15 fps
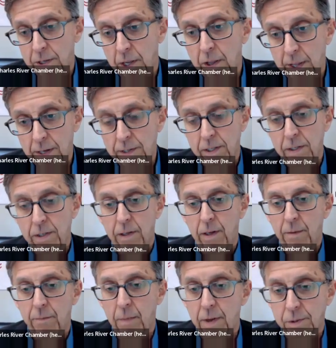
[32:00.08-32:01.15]
as other things.
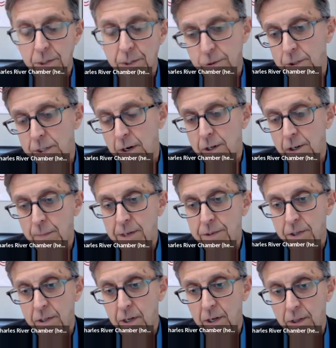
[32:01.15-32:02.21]
And as Mr. Sideris
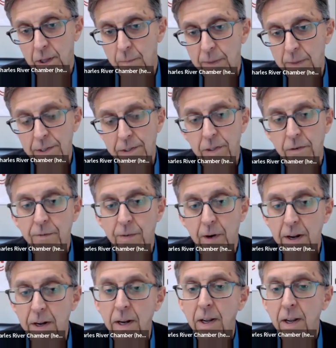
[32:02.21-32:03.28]
mentioned, the pension
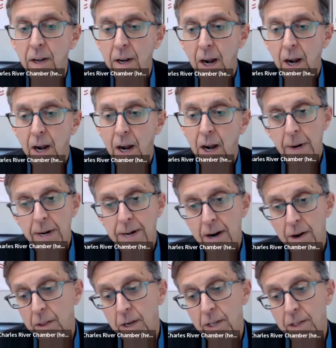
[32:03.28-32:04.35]
fund. But
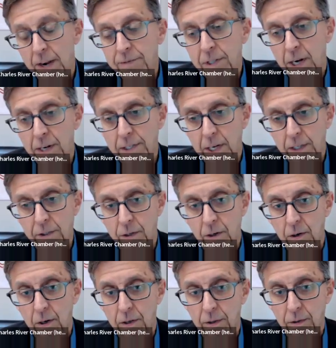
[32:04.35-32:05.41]
now the life science
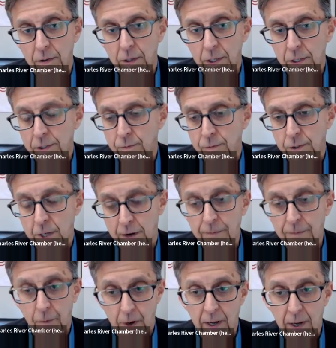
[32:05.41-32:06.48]
sector is
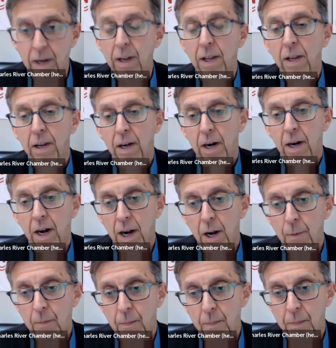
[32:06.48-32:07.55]
suffering.
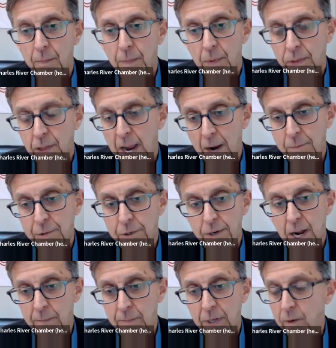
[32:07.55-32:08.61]
Labs are
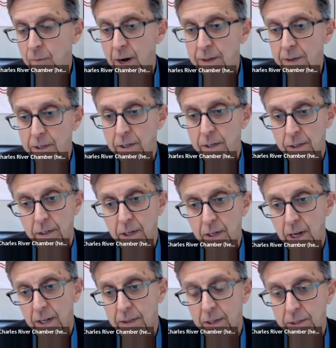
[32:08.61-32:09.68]
not being rented and
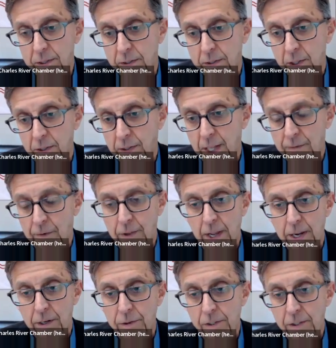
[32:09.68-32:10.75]
at the level they
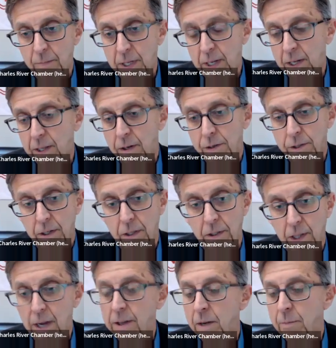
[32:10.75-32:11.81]
used to be. There's a
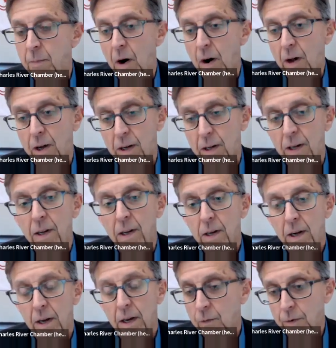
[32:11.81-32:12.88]
glut in the market,
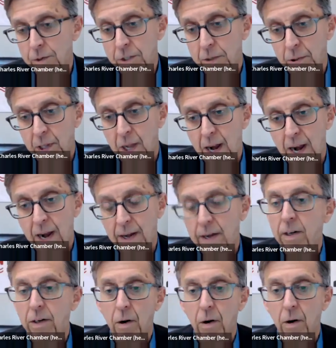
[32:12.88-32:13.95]
an
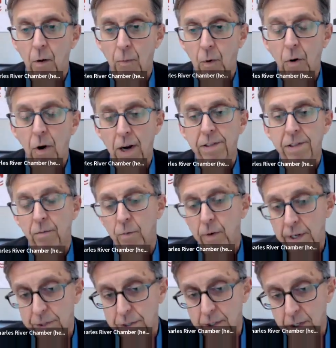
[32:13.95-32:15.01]
oversupply across the
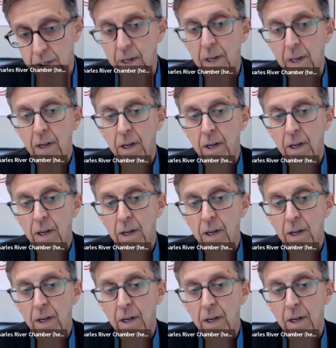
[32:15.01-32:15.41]
region